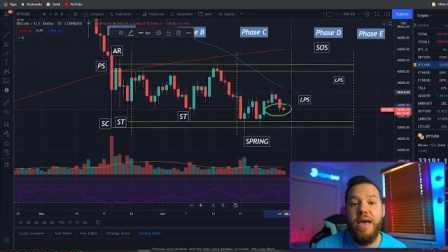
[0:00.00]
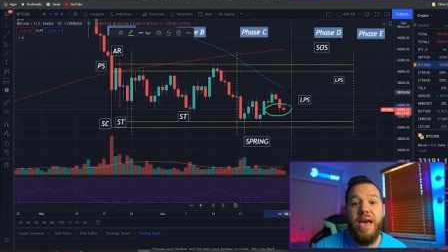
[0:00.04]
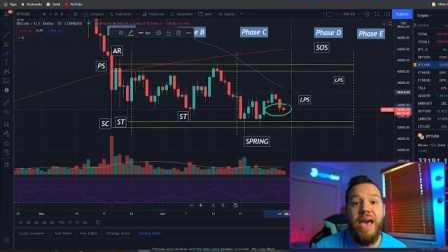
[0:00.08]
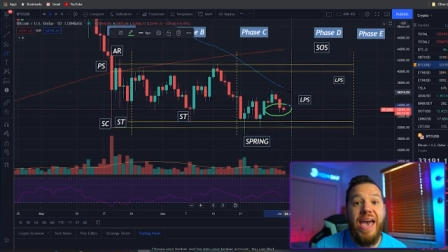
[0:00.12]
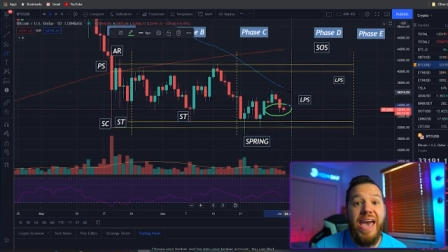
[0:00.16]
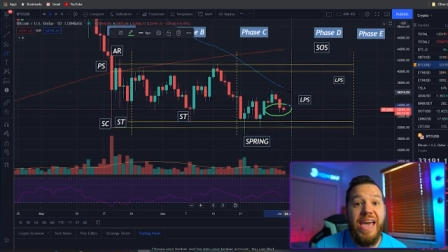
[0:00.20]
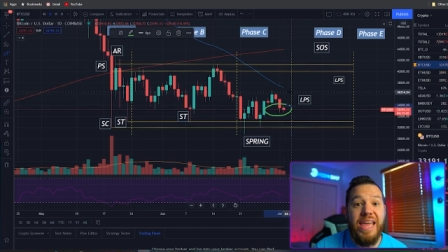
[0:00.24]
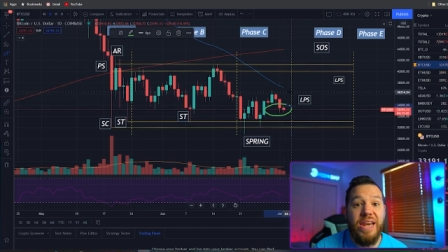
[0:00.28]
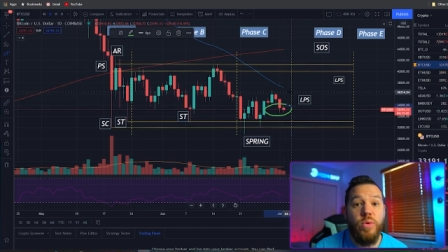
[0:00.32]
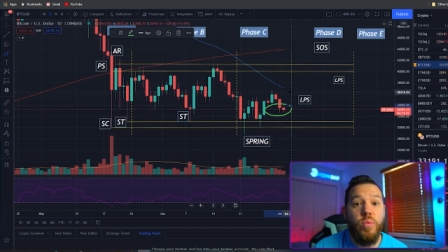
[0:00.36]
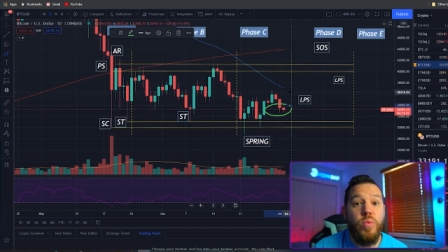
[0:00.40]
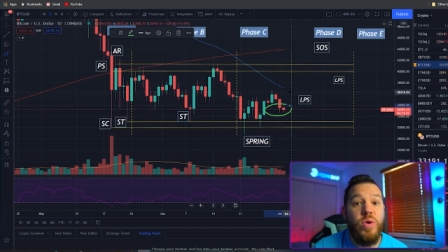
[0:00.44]

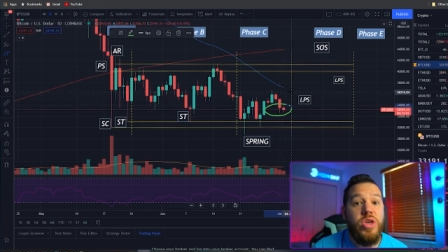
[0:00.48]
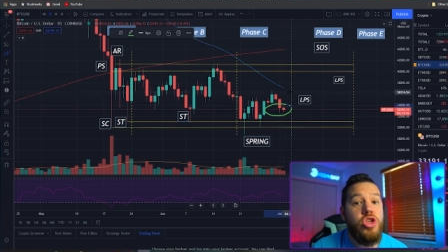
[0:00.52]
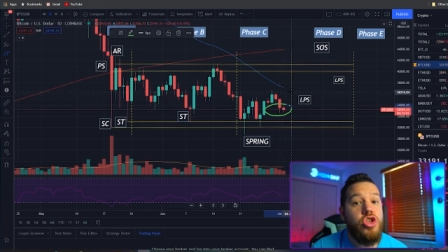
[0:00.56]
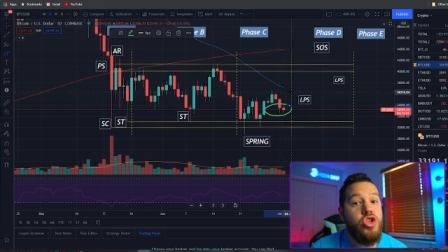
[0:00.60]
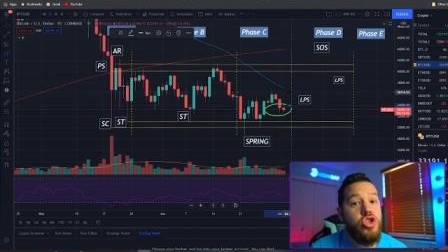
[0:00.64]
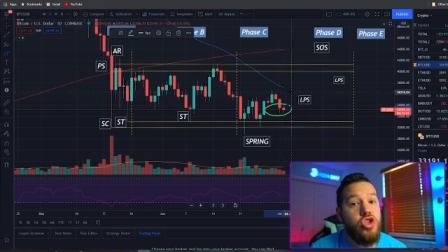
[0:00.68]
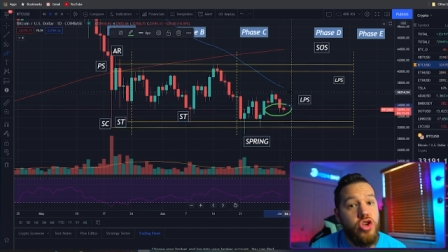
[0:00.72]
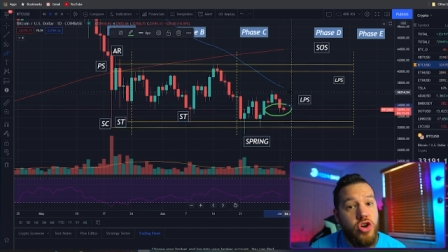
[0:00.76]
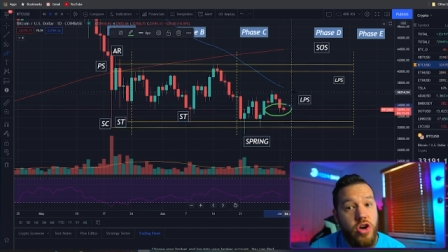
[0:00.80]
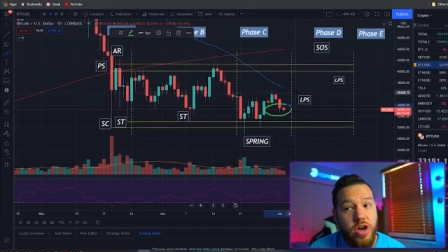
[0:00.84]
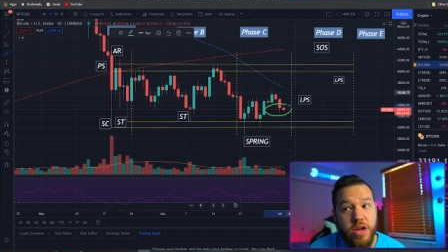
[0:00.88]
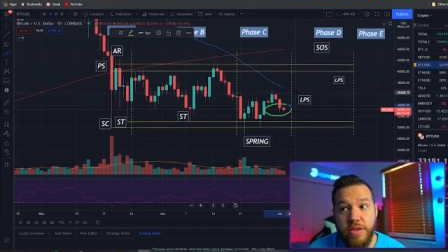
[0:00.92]
And we
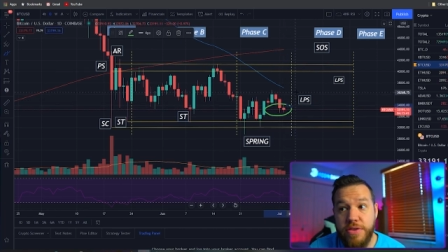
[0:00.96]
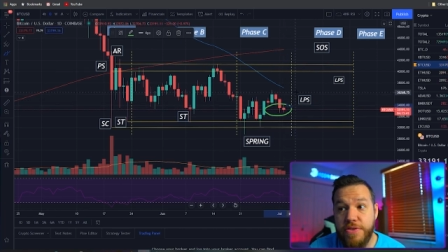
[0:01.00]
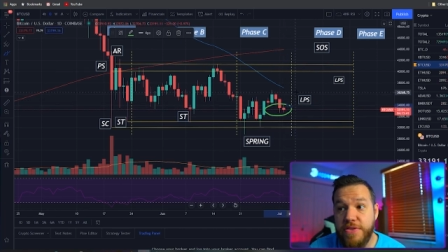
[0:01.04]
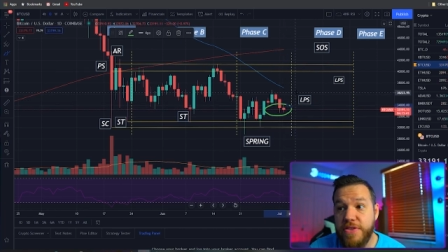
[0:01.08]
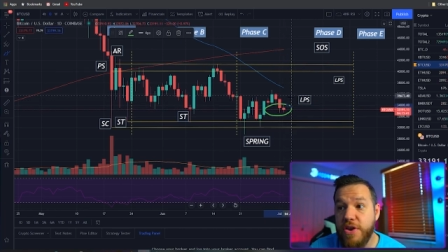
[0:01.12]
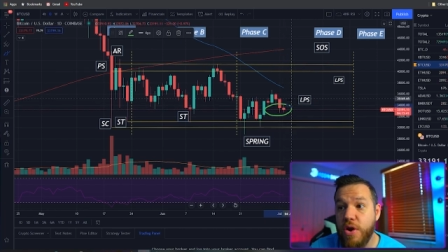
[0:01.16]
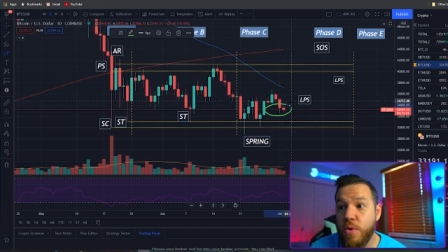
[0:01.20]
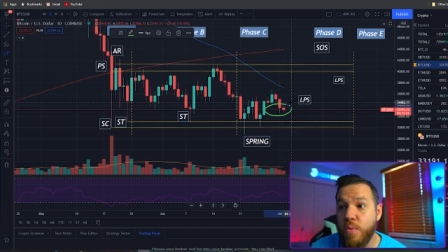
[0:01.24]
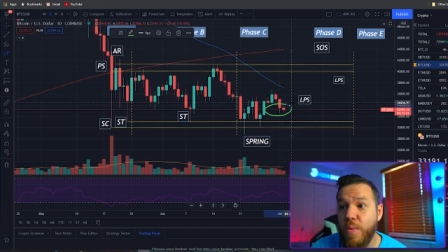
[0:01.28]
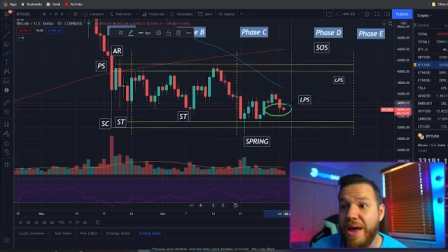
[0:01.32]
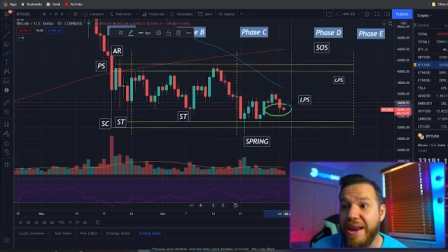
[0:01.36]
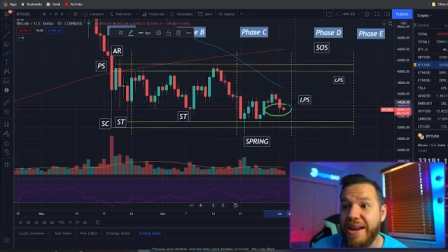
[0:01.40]
should
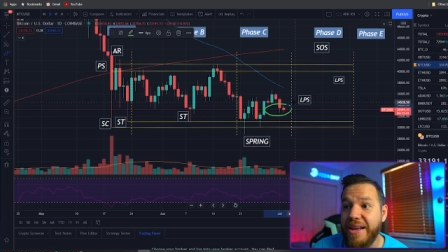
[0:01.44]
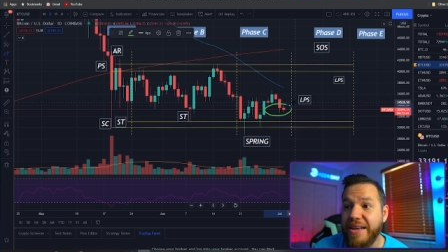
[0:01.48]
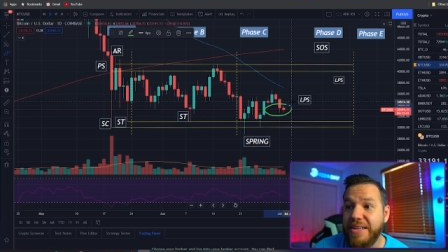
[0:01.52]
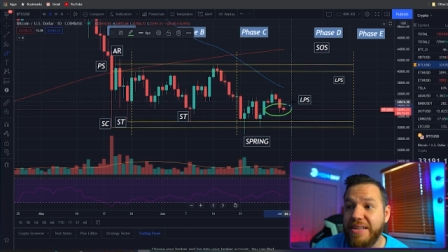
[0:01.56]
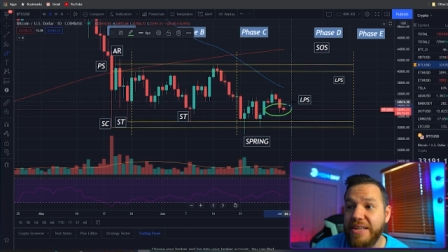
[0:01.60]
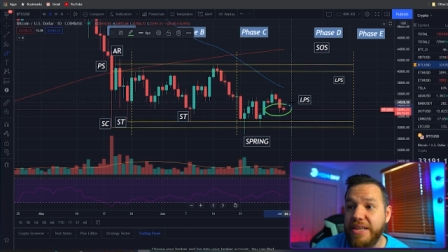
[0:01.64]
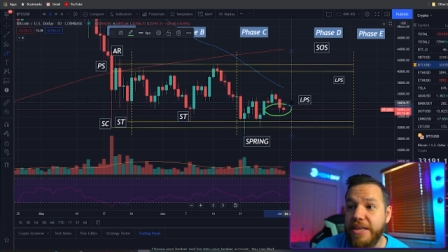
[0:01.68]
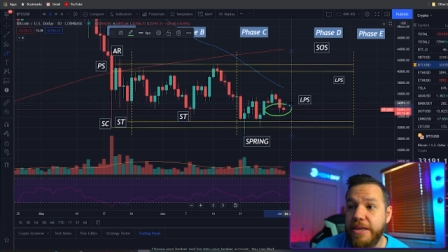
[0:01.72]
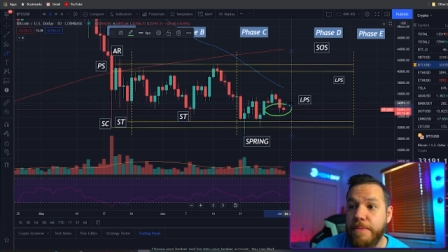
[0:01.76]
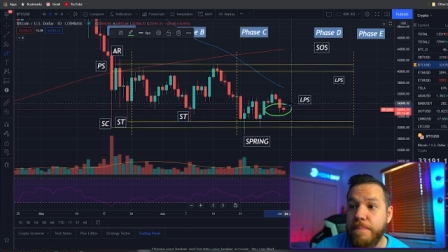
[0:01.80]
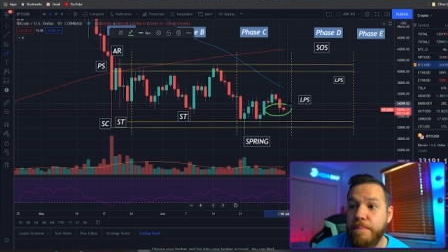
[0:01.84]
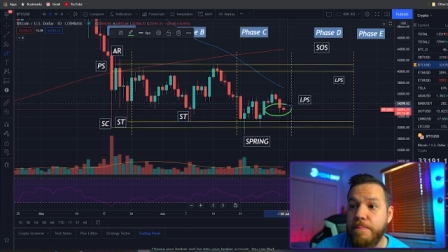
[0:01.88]

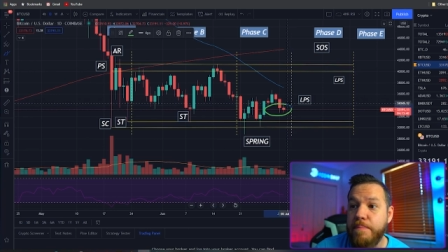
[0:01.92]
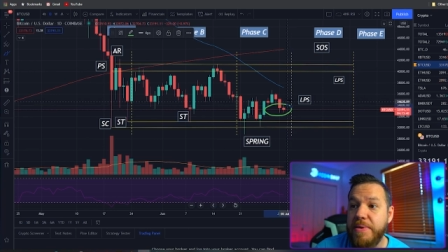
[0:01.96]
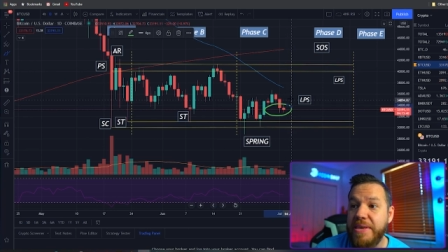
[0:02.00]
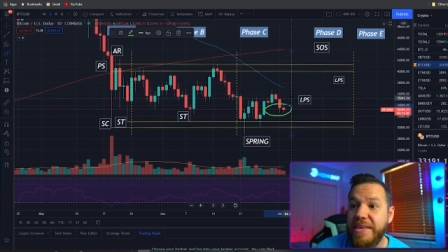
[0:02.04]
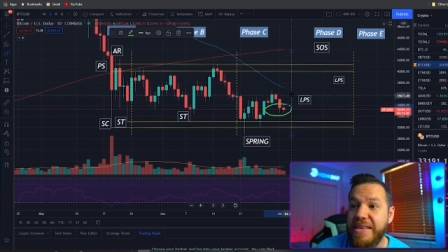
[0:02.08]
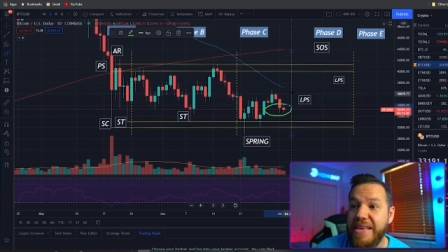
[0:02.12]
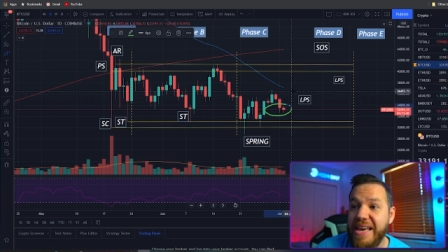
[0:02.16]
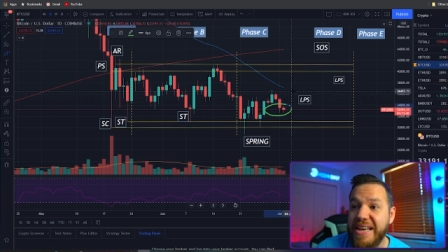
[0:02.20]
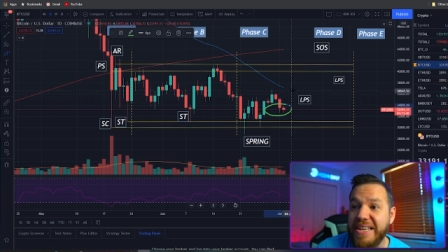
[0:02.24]
theoretically be